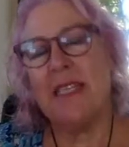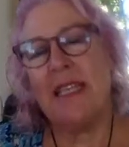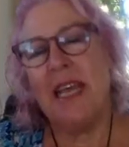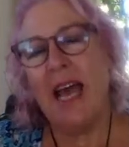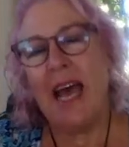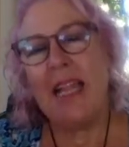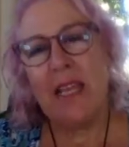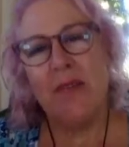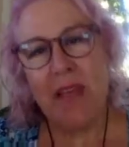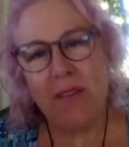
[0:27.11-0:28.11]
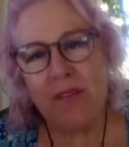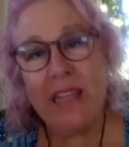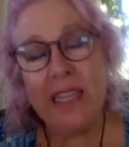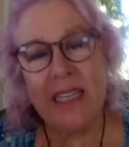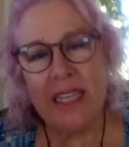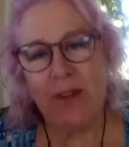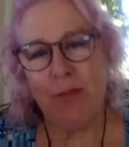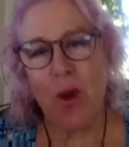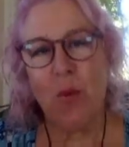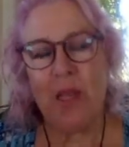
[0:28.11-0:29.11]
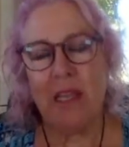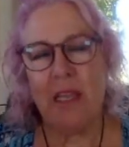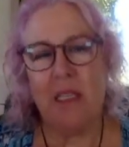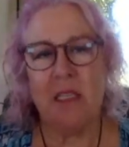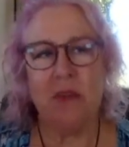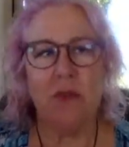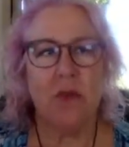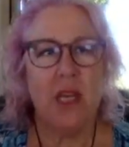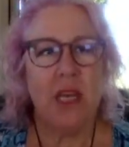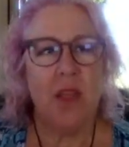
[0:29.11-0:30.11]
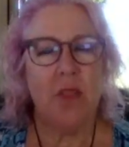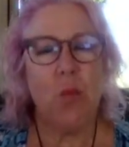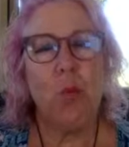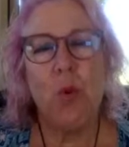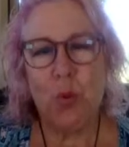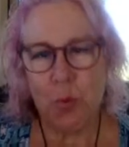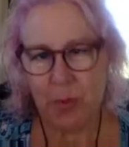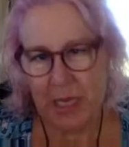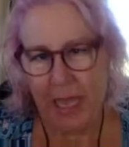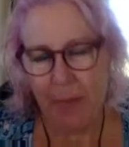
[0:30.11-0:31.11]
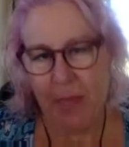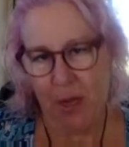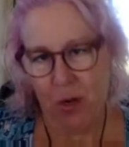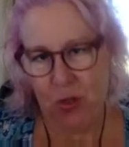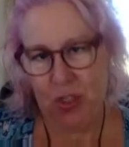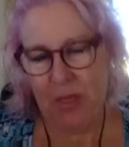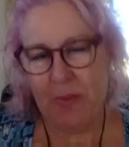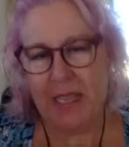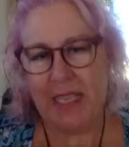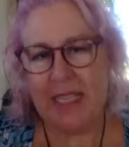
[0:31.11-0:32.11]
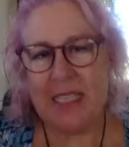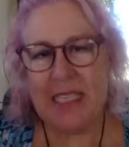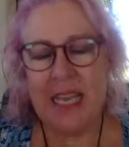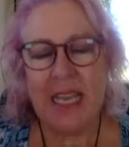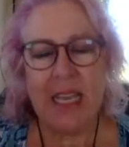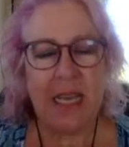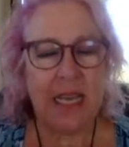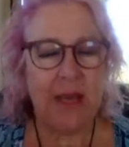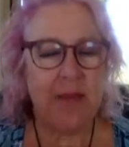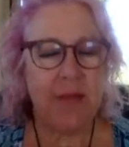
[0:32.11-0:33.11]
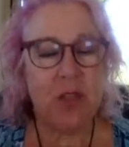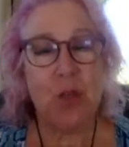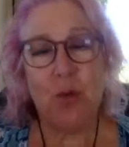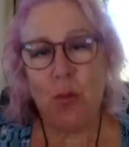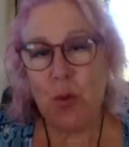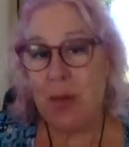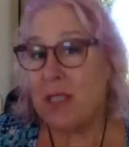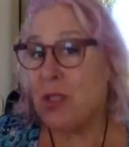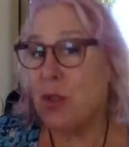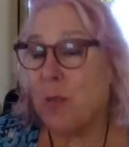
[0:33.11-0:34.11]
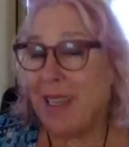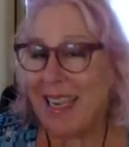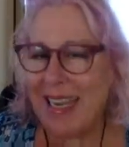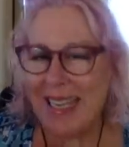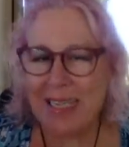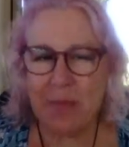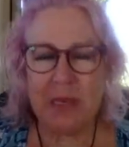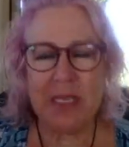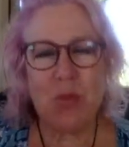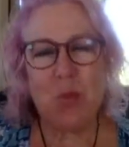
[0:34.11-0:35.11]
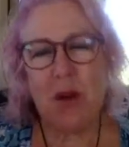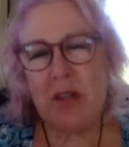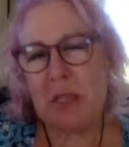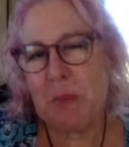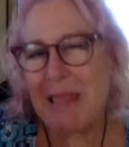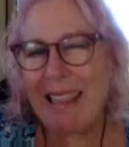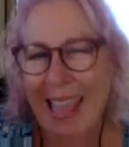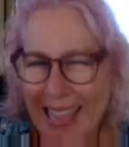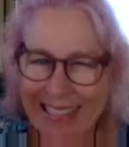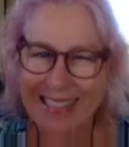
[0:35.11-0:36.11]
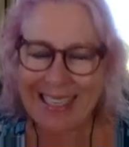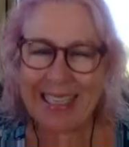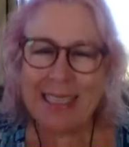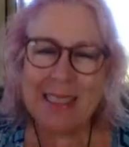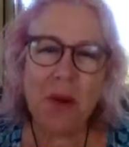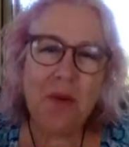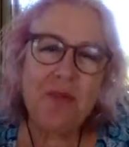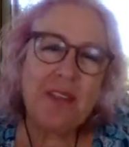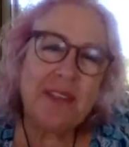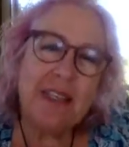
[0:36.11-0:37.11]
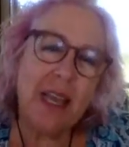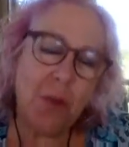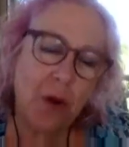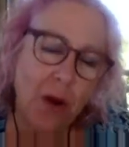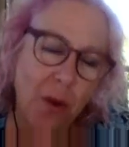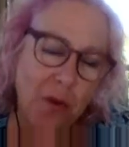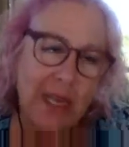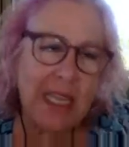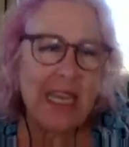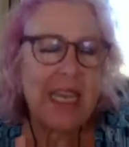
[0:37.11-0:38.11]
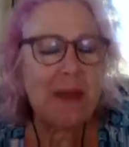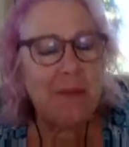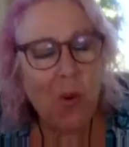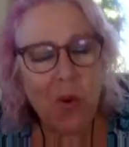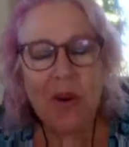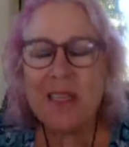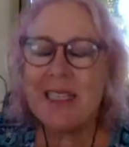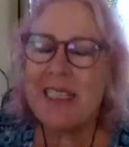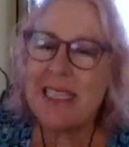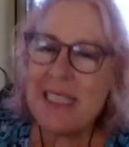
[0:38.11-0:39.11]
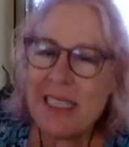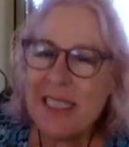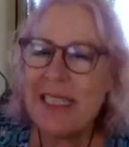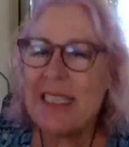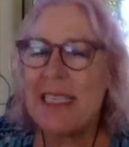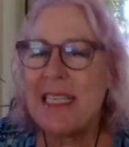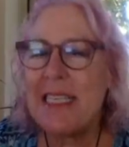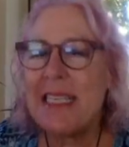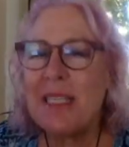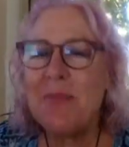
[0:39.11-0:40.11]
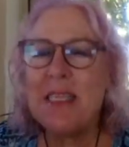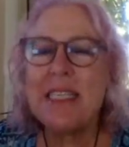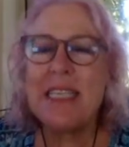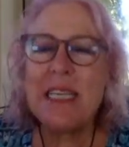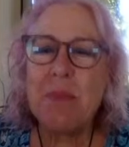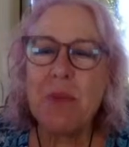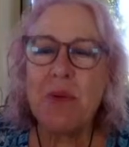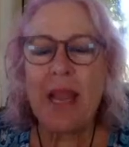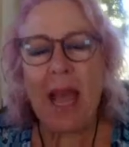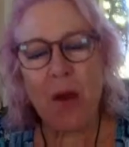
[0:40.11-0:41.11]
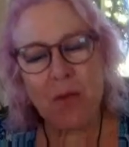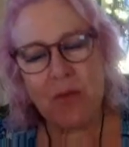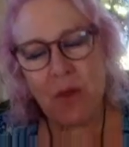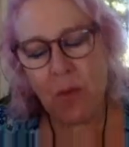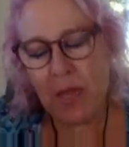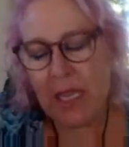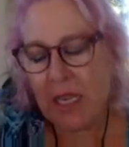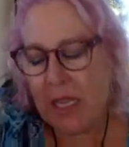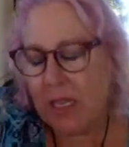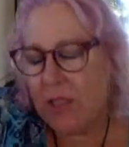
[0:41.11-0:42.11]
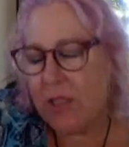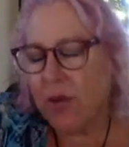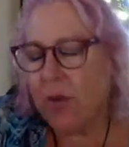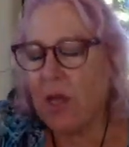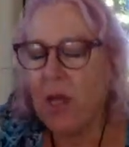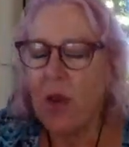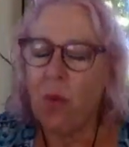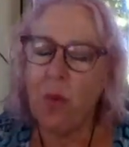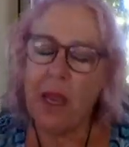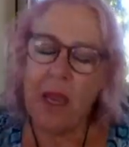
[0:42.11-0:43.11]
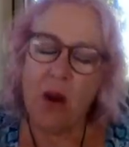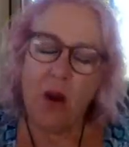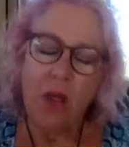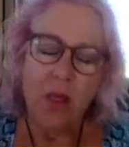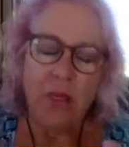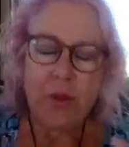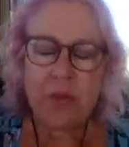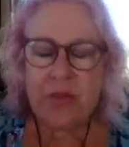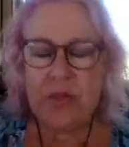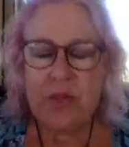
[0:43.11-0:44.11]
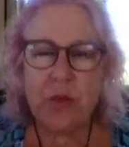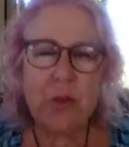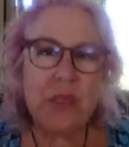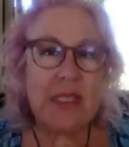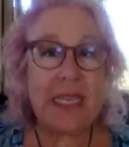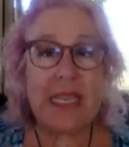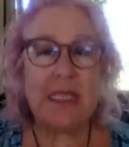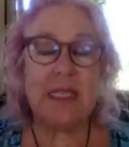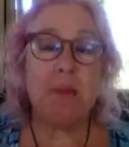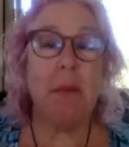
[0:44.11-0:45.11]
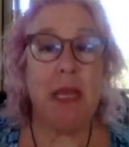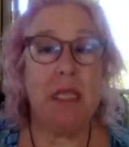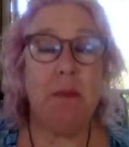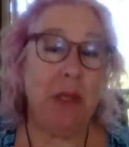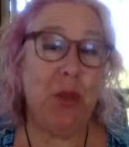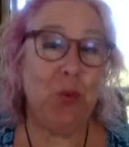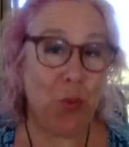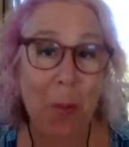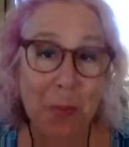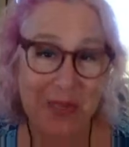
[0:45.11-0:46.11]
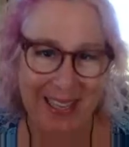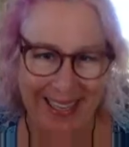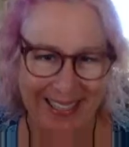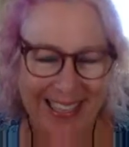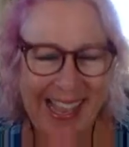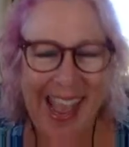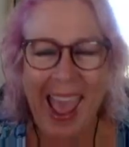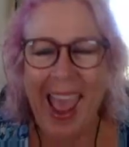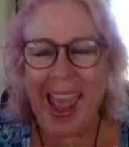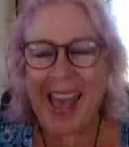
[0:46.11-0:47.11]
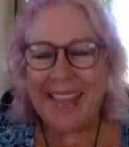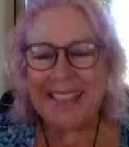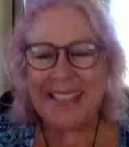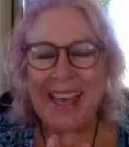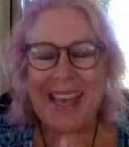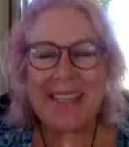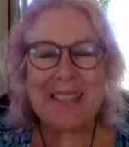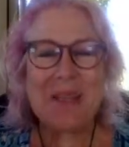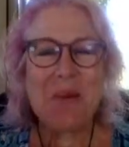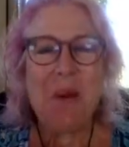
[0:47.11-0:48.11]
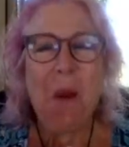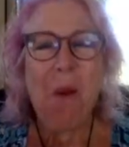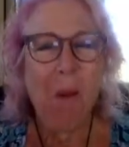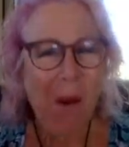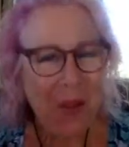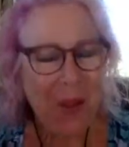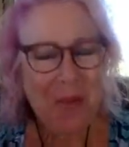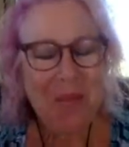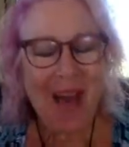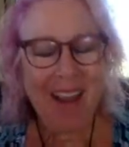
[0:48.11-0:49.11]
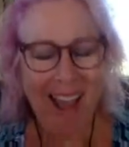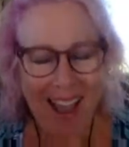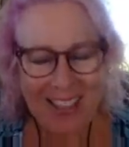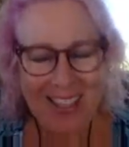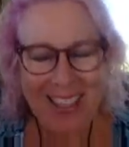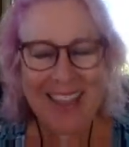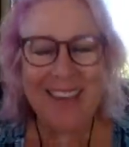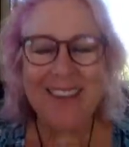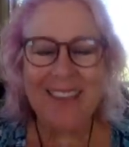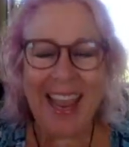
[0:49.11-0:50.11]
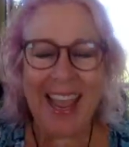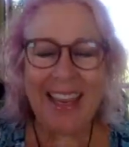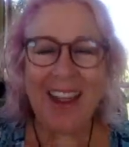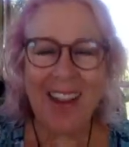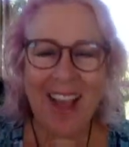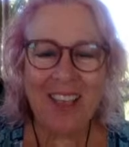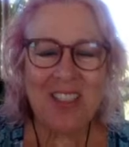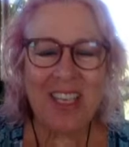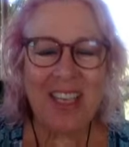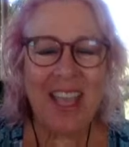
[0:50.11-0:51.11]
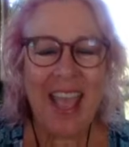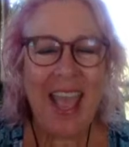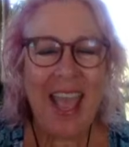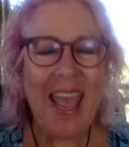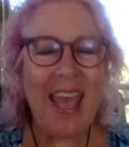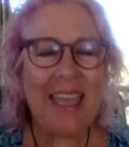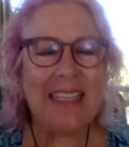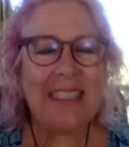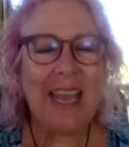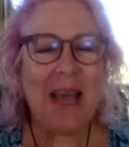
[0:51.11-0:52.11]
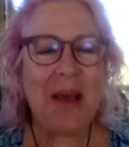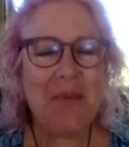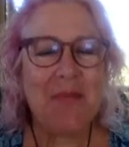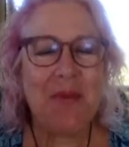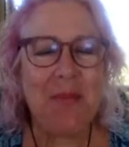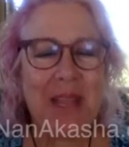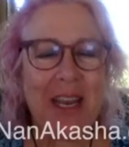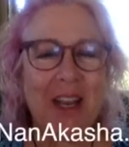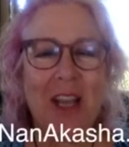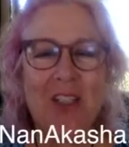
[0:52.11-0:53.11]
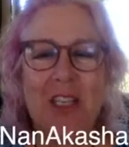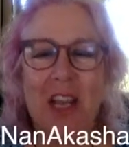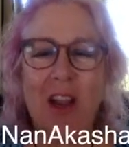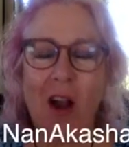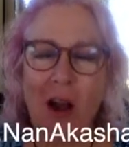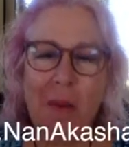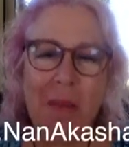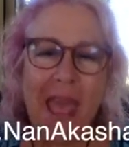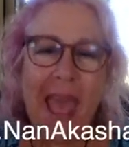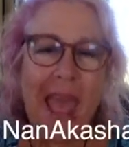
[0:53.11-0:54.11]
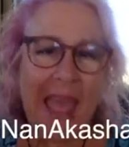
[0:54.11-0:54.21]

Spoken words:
And I love that feeling of going into the womb type energy because the new moon is new beginnings, but it's where it's planted. So it feels like we're going more into the stillness and a little bit deeper down. So we get into where those new seeds might be rumbling. And so welcome Akasha here, Nan Akasha, and from nanakasha.com.